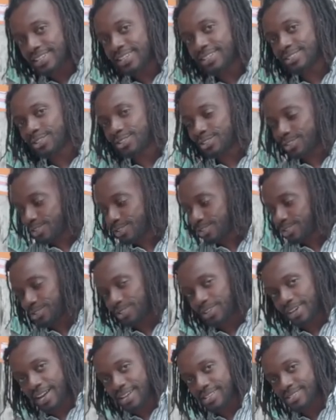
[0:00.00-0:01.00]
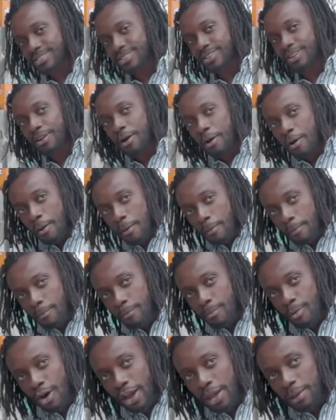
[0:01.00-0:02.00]
to introduce you guys to
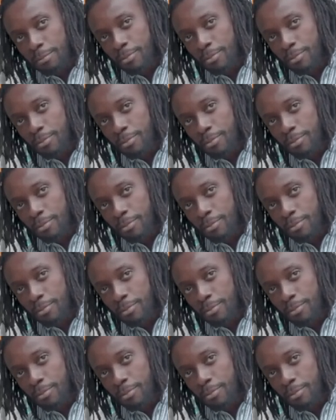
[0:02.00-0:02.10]
moi